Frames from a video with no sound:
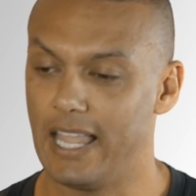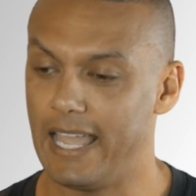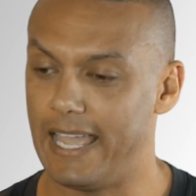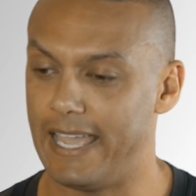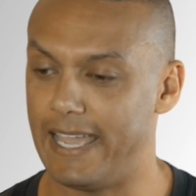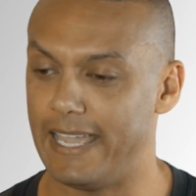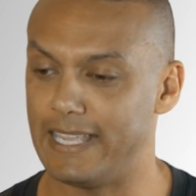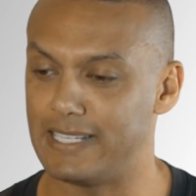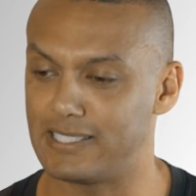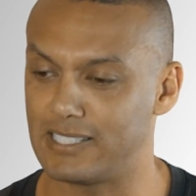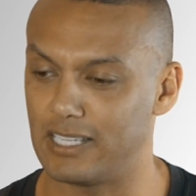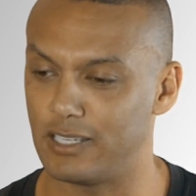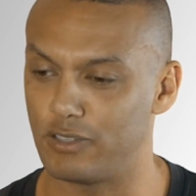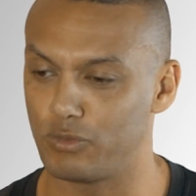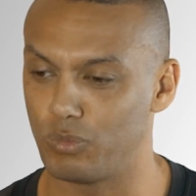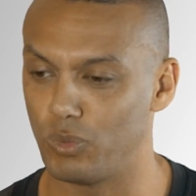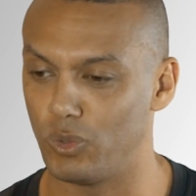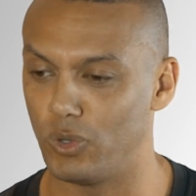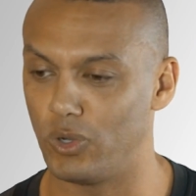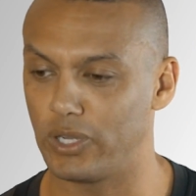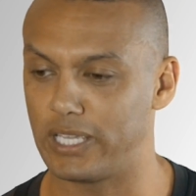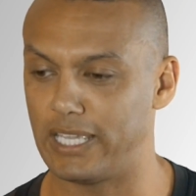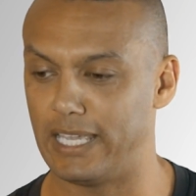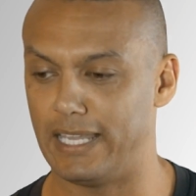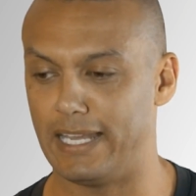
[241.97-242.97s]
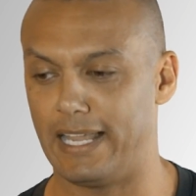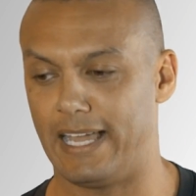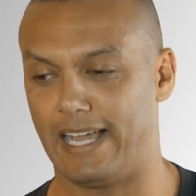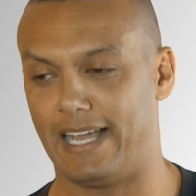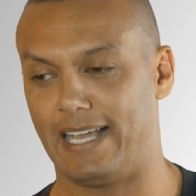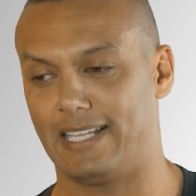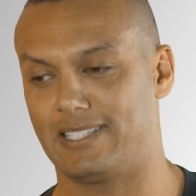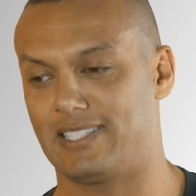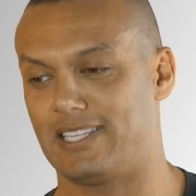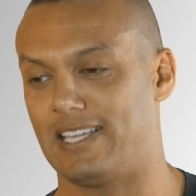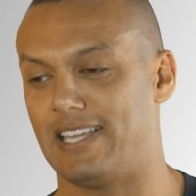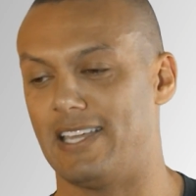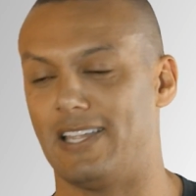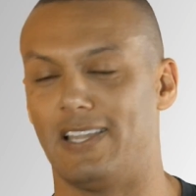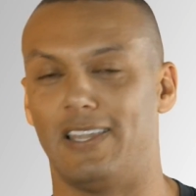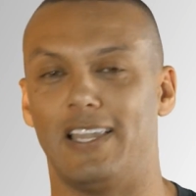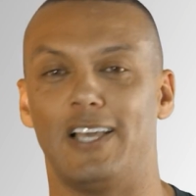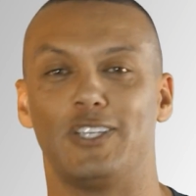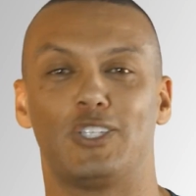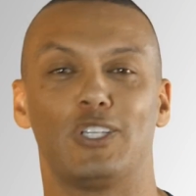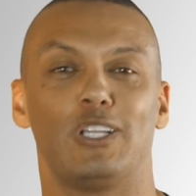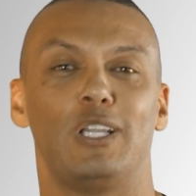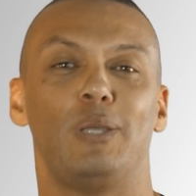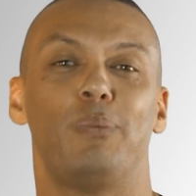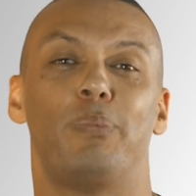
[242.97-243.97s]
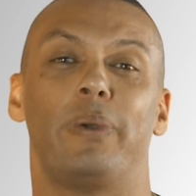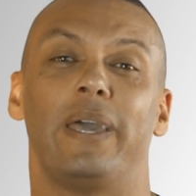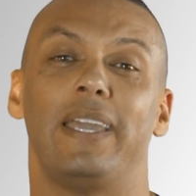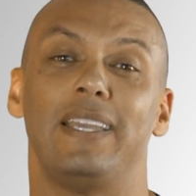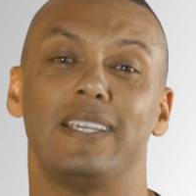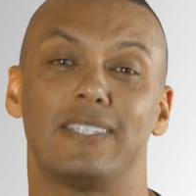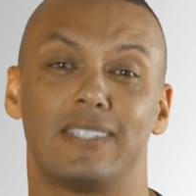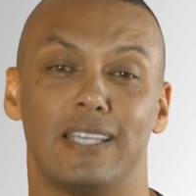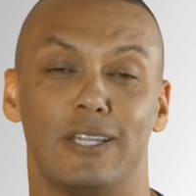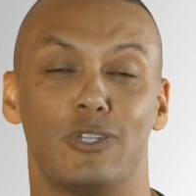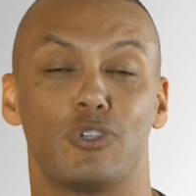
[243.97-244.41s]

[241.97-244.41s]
Instead of walking at a leisurely pace,